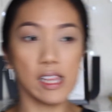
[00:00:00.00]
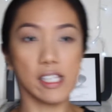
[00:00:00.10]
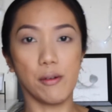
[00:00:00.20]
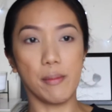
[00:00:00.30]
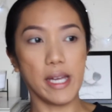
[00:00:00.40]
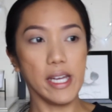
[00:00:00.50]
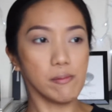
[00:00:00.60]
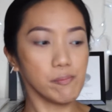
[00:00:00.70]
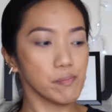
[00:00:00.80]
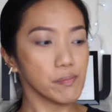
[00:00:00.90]
a little
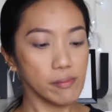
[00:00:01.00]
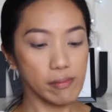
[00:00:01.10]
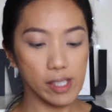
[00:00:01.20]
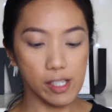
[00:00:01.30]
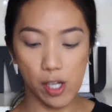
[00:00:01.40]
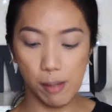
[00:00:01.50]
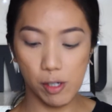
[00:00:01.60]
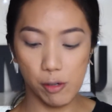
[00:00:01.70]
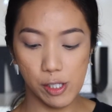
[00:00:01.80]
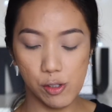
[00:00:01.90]
bit. So I'm
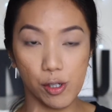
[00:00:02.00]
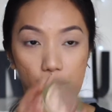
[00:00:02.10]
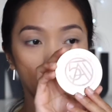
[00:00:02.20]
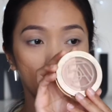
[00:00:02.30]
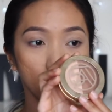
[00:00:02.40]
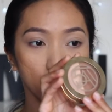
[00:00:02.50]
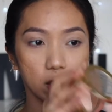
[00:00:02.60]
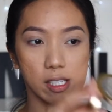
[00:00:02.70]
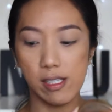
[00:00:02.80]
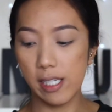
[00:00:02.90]
going to go and
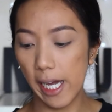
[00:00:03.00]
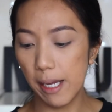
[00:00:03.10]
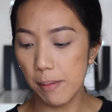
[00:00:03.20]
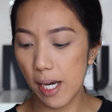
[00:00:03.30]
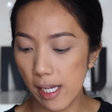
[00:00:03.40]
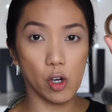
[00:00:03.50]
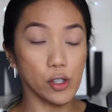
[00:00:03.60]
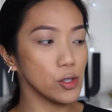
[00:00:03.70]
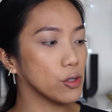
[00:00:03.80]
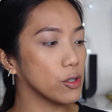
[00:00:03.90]
use this Kmart
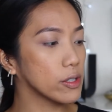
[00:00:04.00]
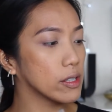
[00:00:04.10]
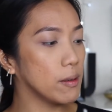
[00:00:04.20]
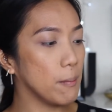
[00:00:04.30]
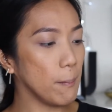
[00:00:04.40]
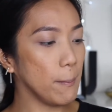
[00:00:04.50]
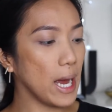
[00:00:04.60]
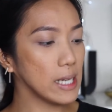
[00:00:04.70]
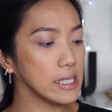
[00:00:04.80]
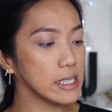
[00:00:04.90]
contour
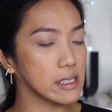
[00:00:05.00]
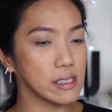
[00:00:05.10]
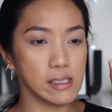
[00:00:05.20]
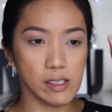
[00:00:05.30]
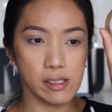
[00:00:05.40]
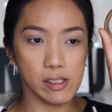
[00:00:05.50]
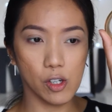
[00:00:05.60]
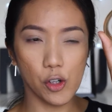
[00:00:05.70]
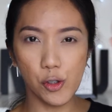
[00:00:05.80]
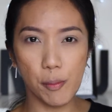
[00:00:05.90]
palette.
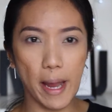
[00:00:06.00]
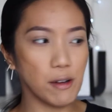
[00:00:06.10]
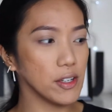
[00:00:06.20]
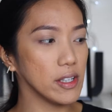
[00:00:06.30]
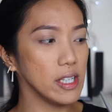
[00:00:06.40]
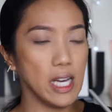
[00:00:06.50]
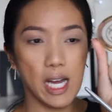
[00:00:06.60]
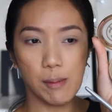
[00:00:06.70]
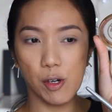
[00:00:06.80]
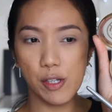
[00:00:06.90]
Contour powder.
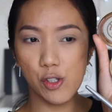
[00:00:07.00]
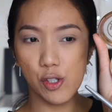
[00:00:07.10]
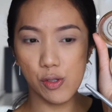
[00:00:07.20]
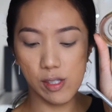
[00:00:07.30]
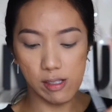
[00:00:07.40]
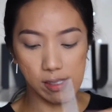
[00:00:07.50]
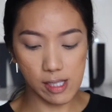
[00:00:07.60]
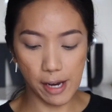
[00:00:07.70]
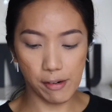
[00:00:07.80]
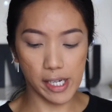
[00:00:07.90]
I'm going to use this
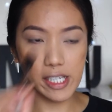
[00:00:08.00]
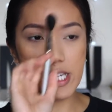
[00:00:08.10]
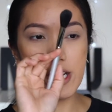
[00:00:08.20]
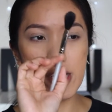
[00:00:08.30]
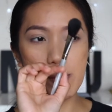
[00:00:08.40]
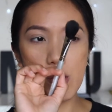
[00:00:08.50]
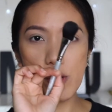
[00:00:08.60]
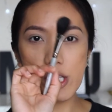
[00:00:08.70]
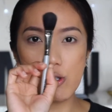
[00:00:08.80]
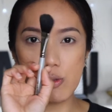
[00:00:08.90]
side right here and I'm
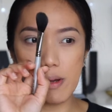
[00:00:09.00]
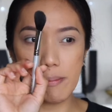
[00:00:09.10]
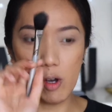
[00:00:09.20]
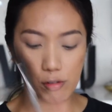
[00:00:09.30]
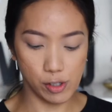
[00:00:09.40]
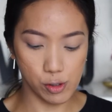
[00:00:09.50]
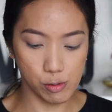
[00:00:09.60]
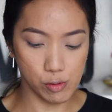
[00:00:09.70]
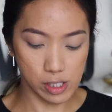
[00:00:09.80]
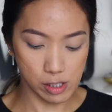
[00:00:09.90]
going to swap over
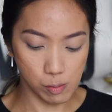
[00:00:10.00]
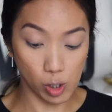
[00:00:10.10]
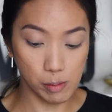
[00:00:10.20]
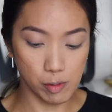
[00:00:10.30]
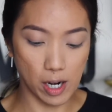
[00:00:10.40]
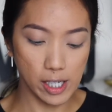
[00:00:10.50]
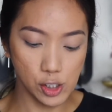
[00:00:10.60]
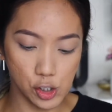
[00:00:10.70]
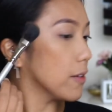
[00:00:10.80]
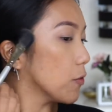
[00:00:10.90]
to the smaller
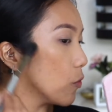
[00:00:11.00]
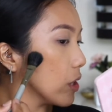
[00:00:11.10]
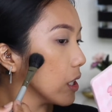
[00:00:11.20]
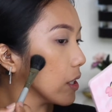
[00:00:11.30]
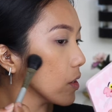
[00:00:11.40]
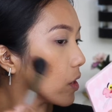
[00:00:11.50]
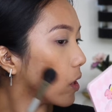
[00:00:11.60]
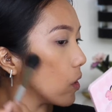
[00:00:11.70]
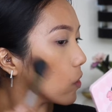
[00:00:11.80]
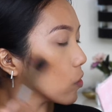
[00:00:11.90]
brush and really
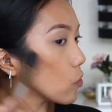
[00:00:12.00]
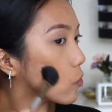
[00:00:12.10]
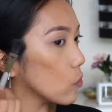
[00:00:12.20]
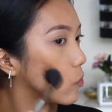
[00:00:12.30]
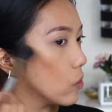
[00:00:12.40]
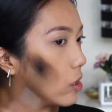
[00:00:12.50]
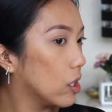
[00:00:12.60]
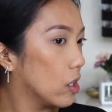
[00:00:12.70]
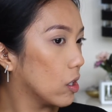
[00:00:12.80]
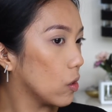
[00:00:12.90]
get into.
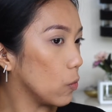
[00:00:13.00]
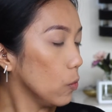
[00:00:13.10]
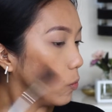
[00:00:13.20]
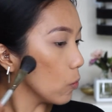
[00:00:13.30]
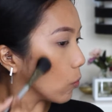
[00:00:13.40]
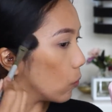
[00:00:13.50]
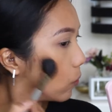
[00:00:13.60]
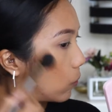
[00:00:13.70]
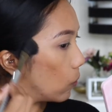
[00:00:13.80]
Ooh,